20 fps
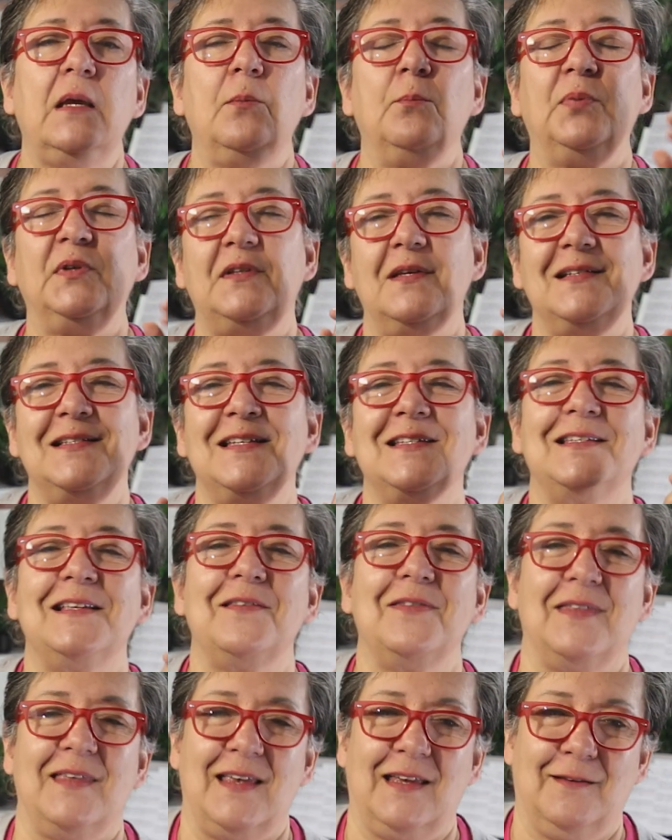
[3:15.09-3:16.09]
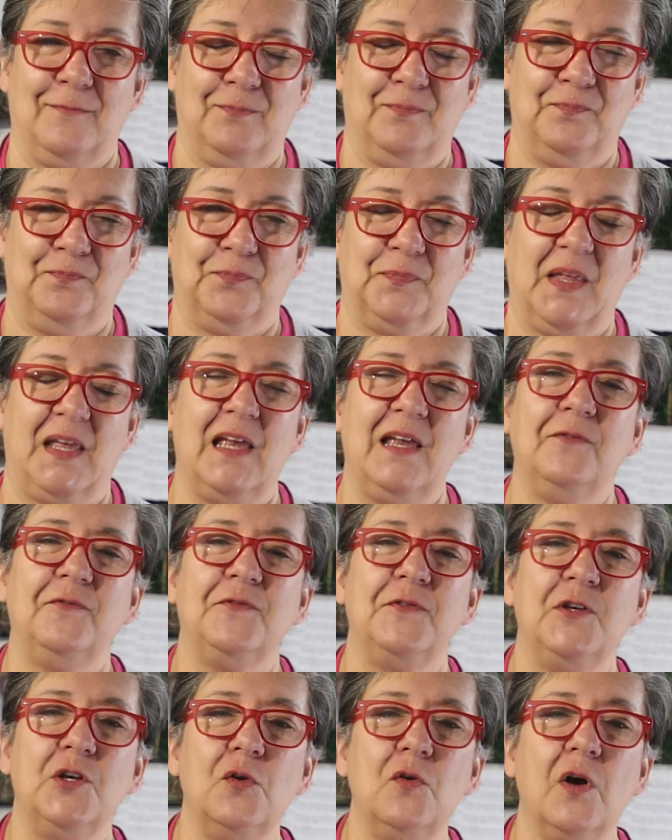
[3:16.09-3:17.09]
But this is the thing.
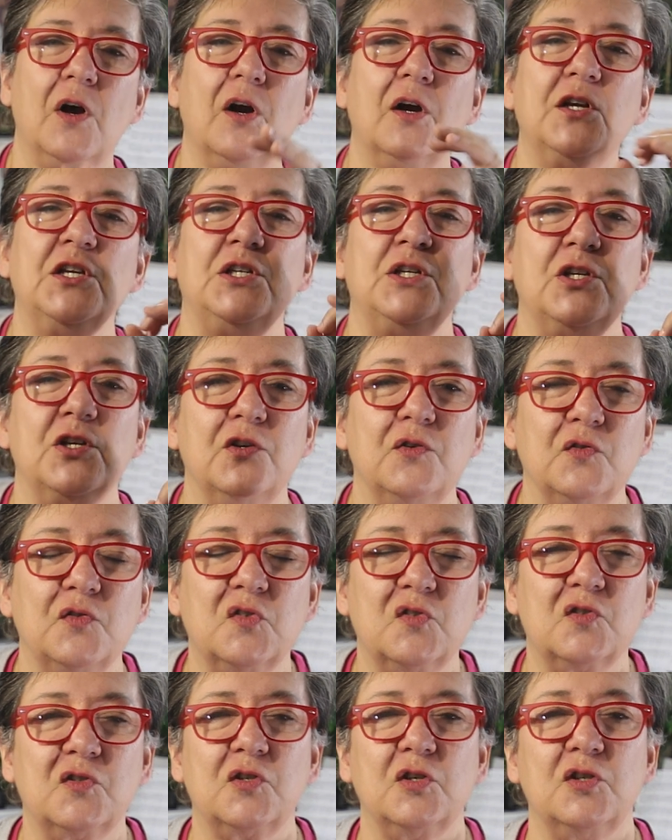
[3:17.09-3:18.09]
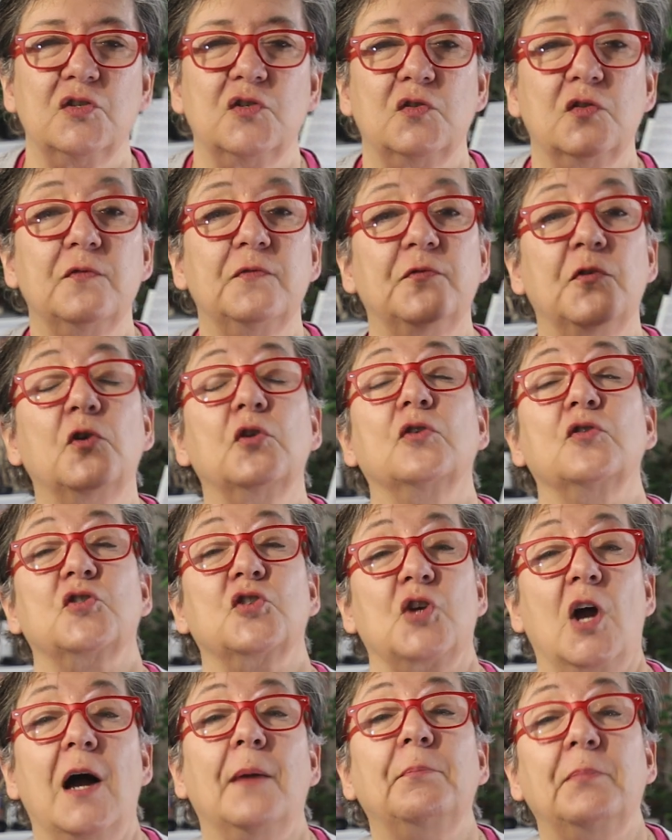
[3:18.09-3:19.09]
If you are used to
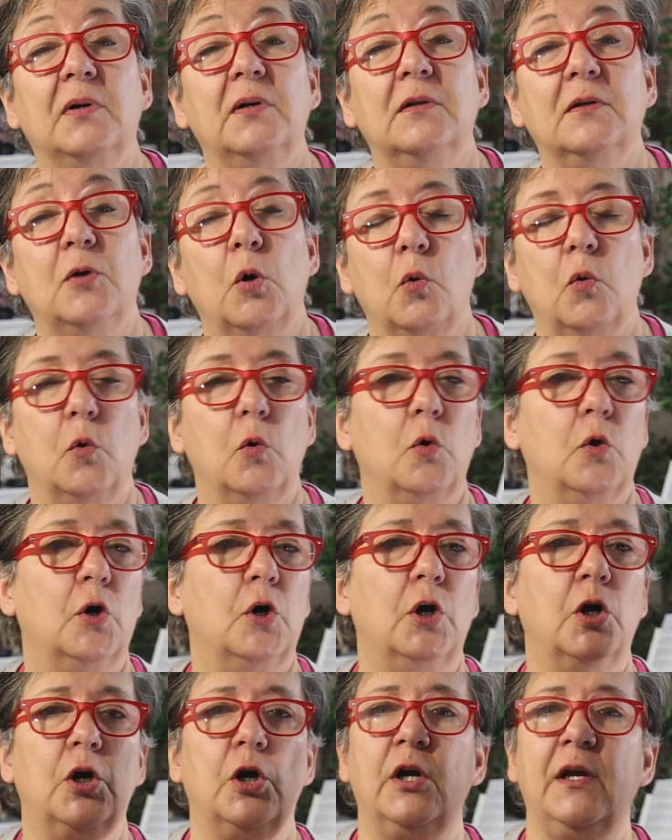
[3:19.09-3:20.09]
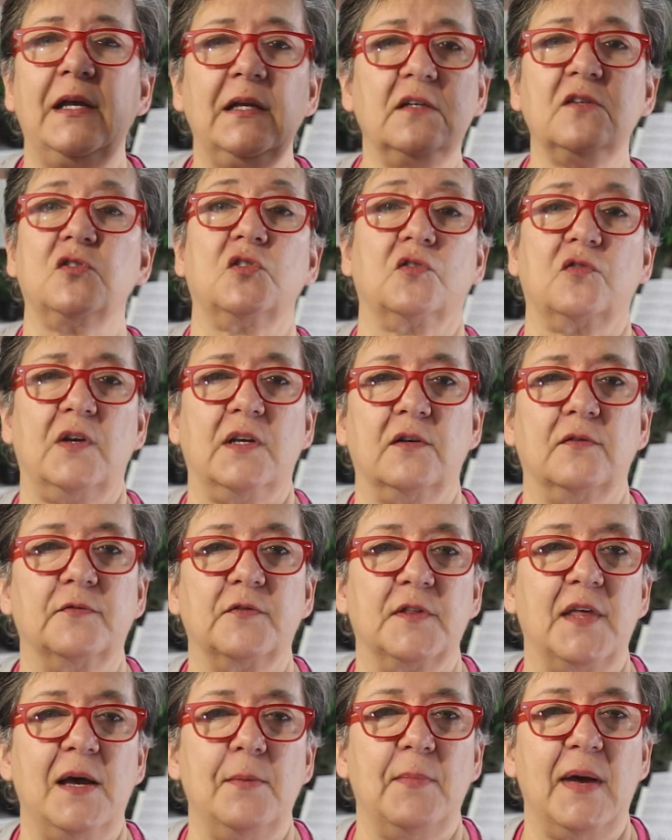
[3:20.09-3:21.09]
Photoshop or Illustrator
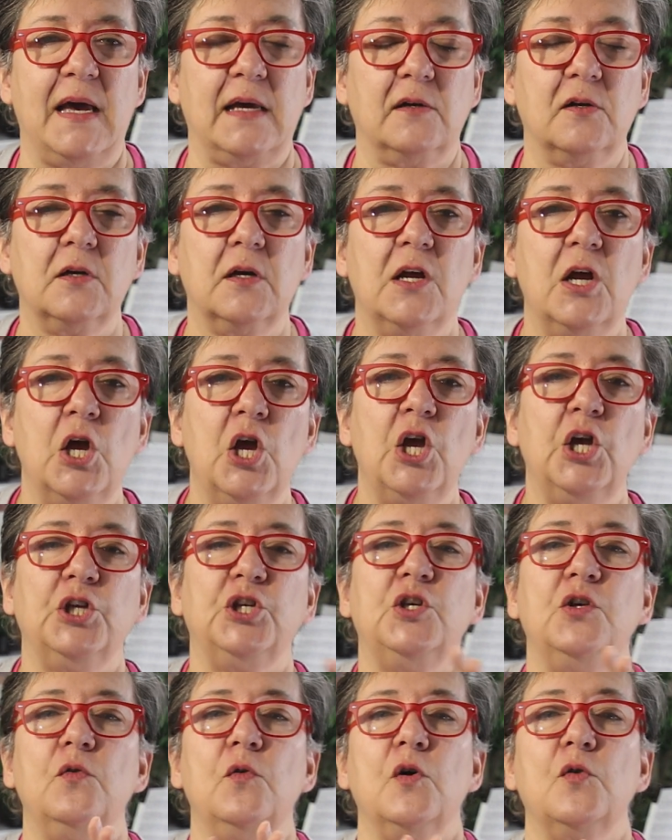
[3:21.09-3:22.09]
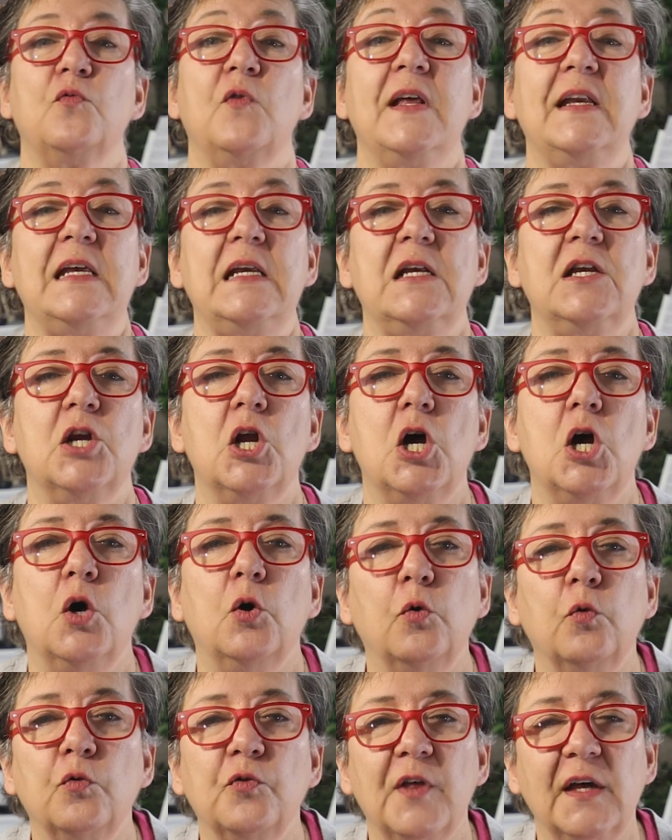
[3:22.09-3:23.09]
for that matter, you already
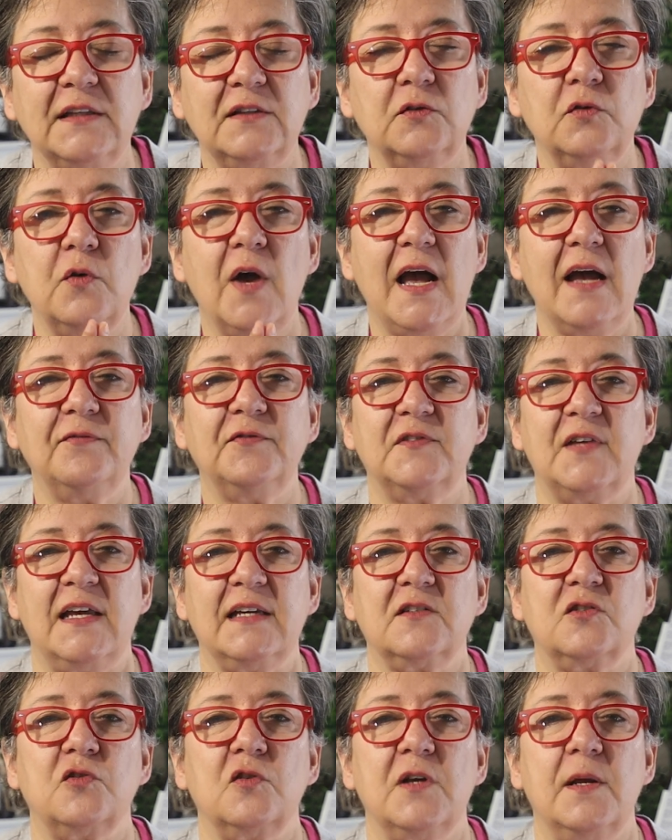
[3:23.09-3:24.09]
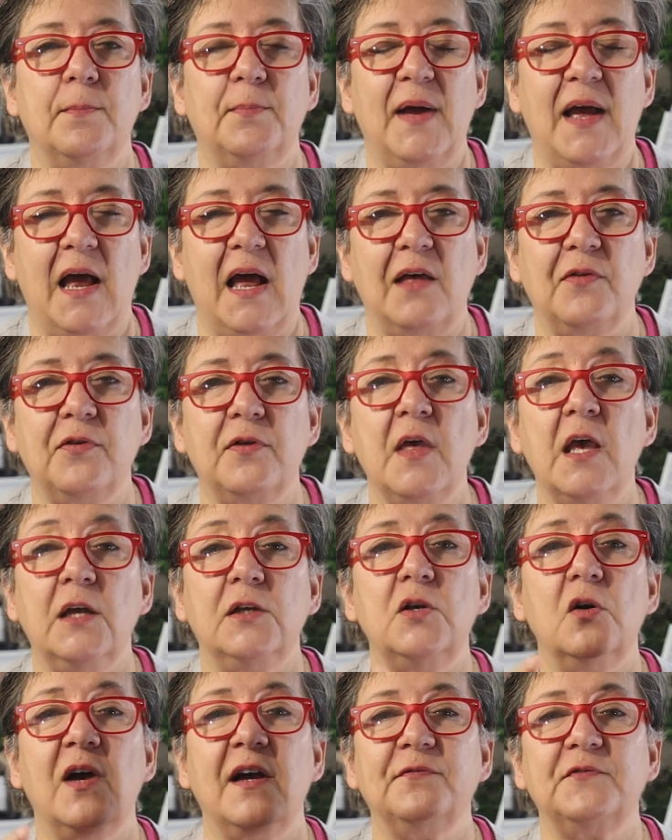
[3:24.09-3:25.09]
know that to have text on a path,
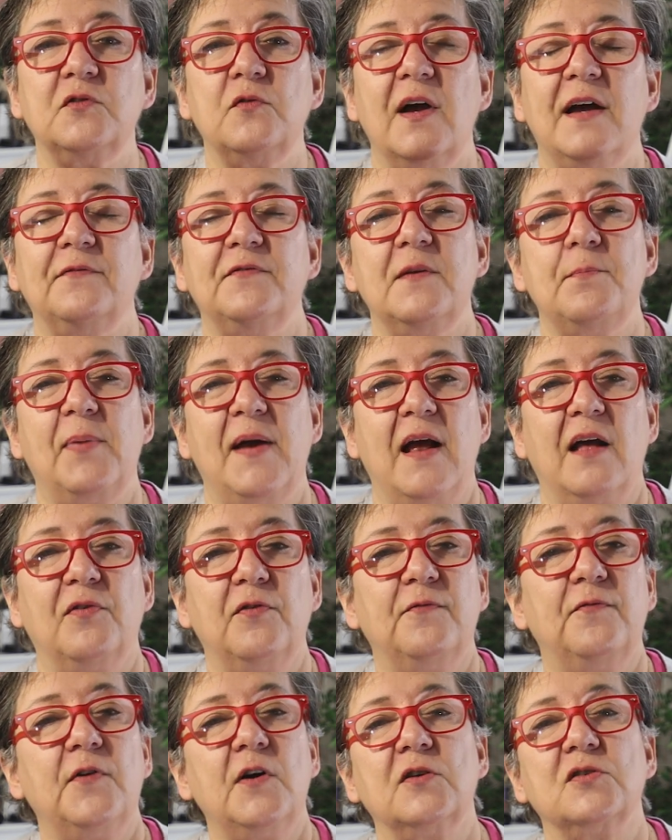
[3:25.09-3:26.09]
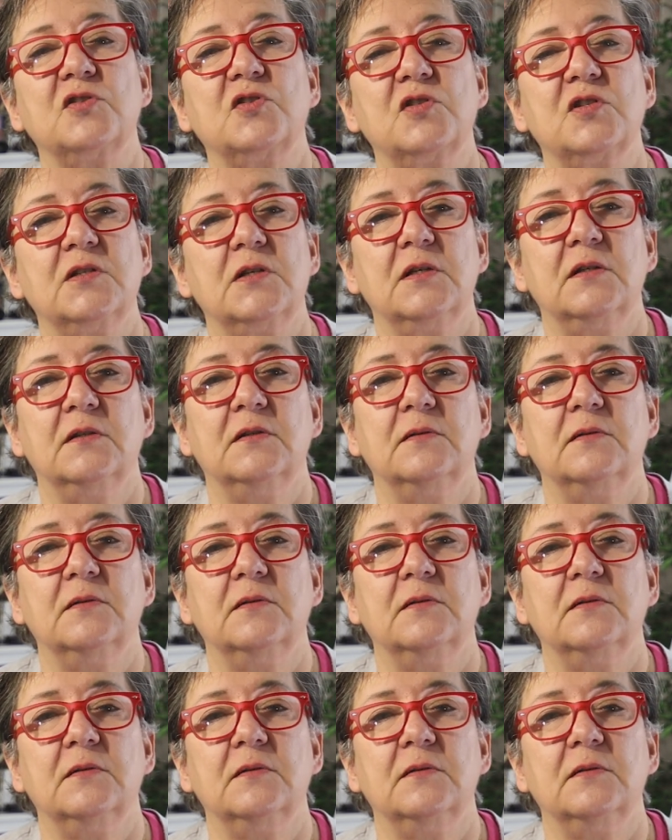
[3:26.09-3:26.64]
you have to have the path first.